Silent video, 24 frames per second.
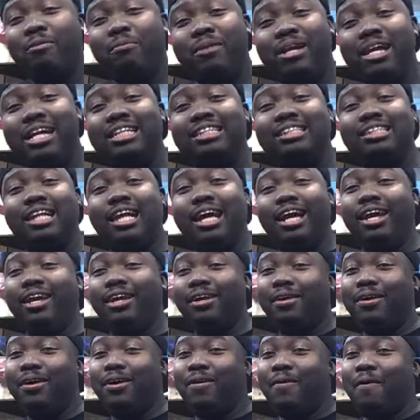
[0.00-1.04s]
of me is like,
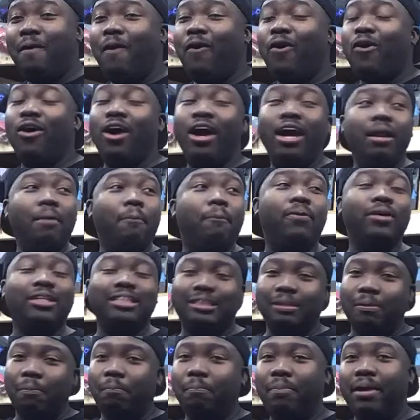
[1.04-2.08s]
go ahead and put
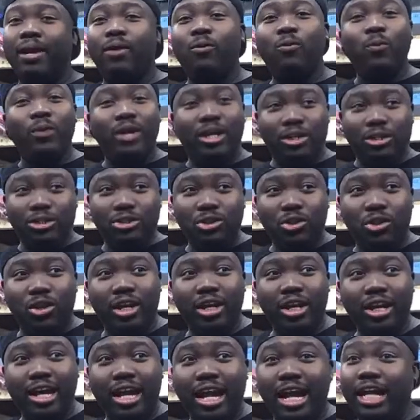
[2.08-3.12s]
some big wheels on
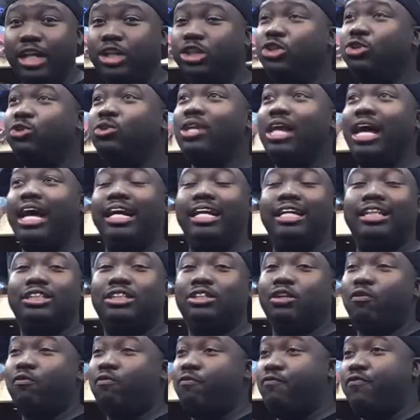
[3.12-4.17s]
it and do like a
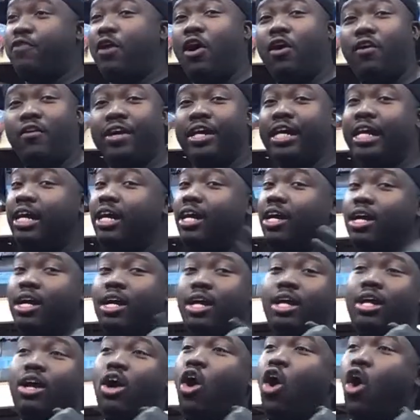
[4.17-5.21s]
safari
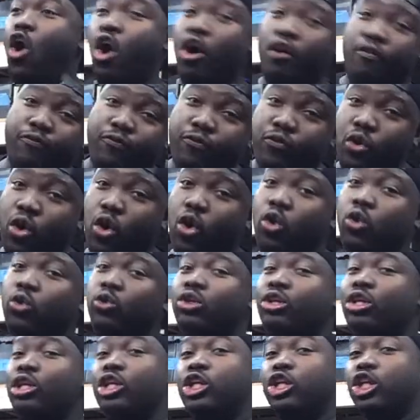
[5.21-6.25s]
off-road
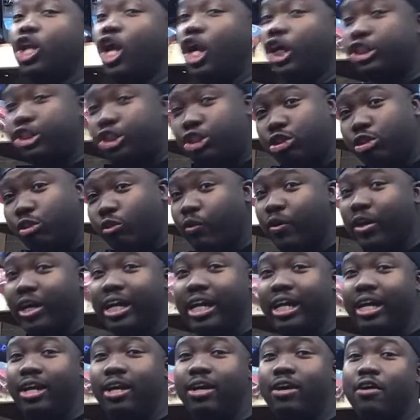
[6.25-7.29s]

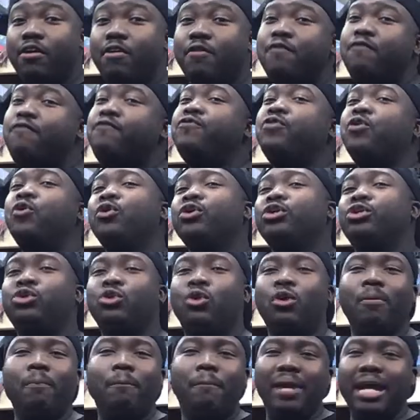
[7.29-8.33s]
luxury
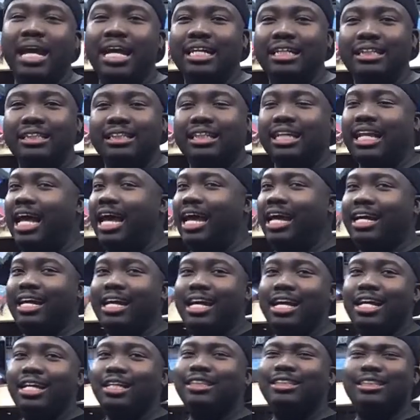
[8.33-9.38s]
four-door Benz. Like
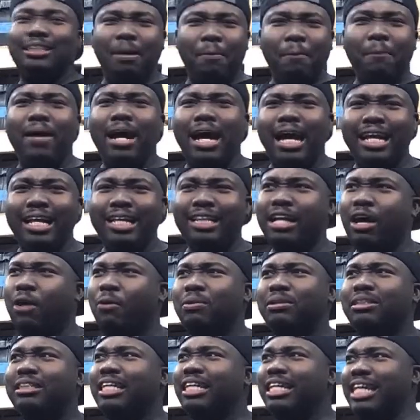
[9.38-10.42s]
somebody that
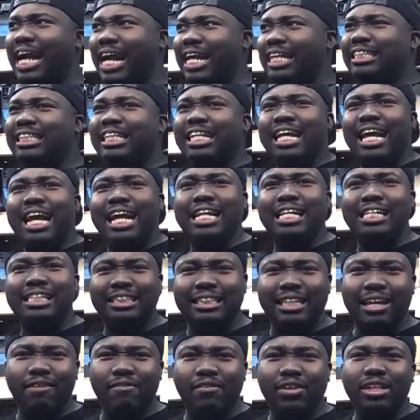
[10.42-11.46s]
was in
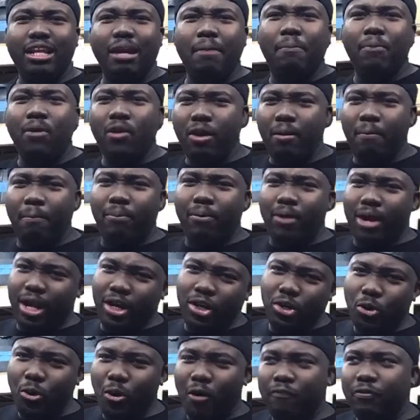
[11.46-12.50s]
1987 that bought it
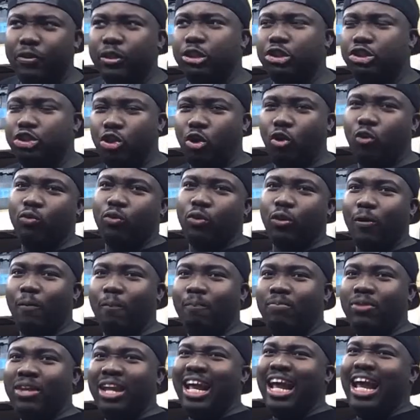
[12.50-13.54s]
brand new off the showroom,
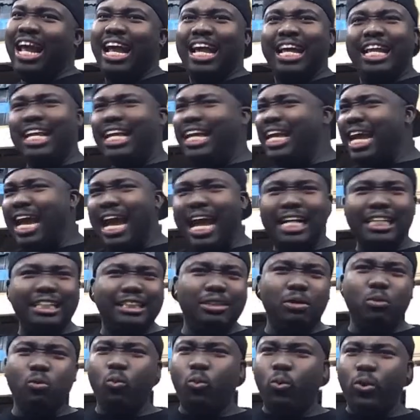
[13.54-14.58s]
and he had
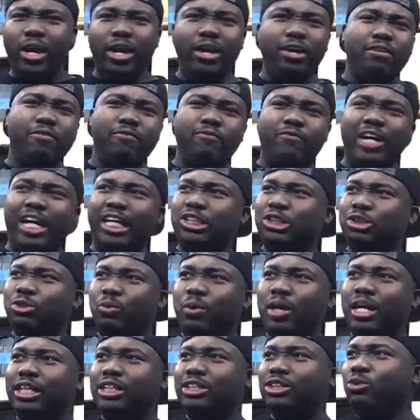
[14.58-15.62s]
some weird
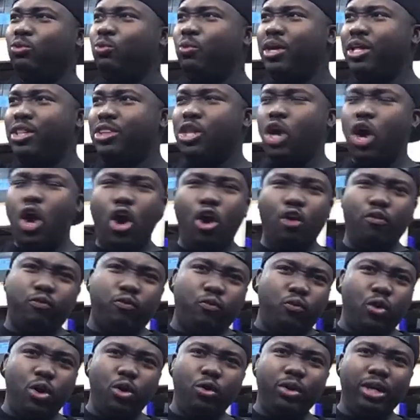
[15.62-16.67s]
infatuation with
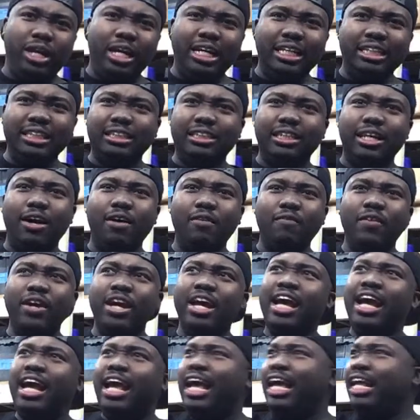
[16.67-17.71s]
off-roading and stuff,
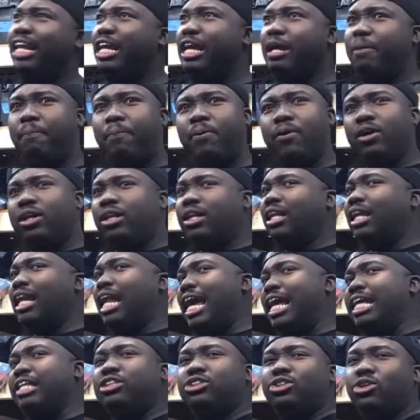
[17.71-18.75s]
and he put
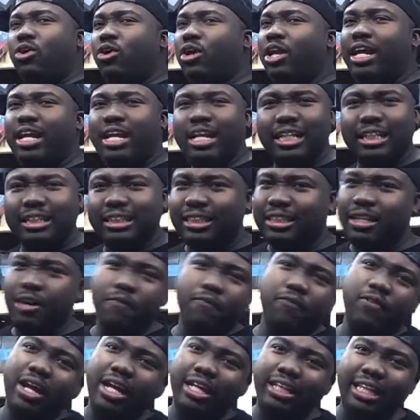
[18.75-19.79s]
lights on it and
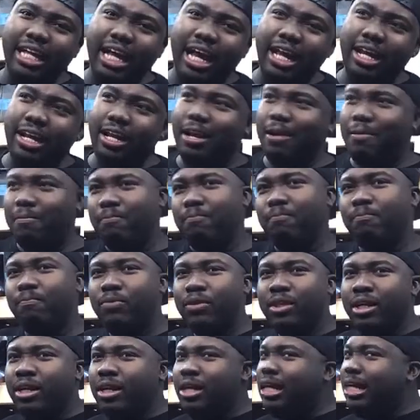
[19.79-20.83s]
stuff like that, and
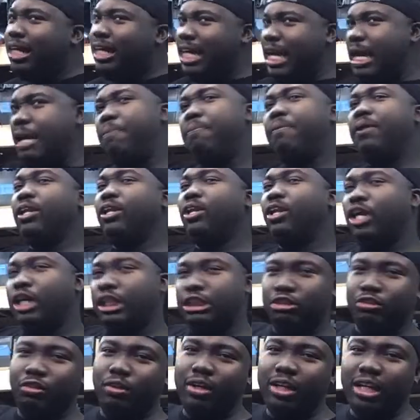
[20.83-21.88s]
keep it
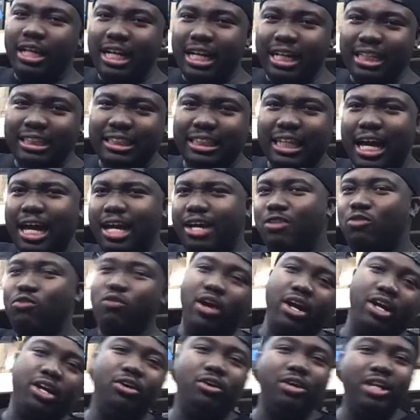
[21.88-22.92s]
luxury on the inside and
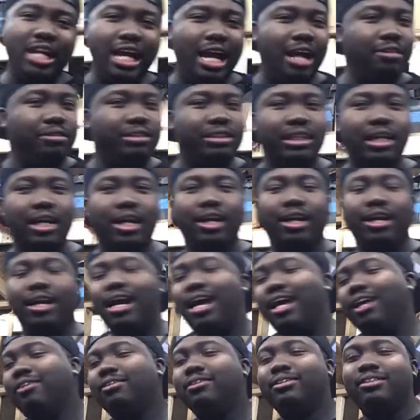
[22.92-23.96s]
rugged on the outside.
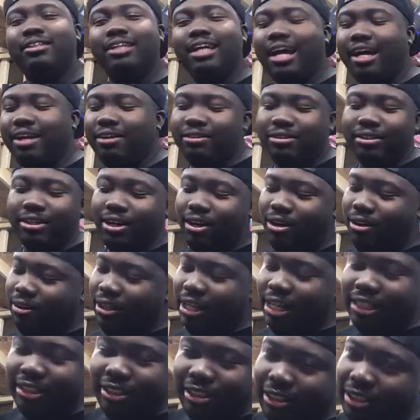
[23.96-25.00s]
I don't know.
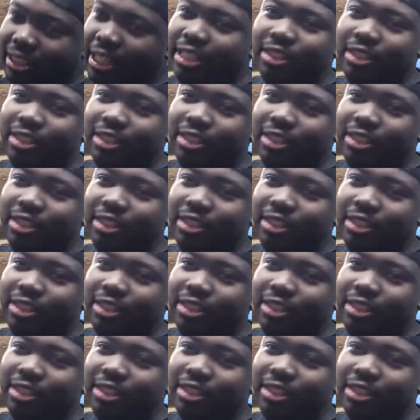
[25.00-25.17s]
It's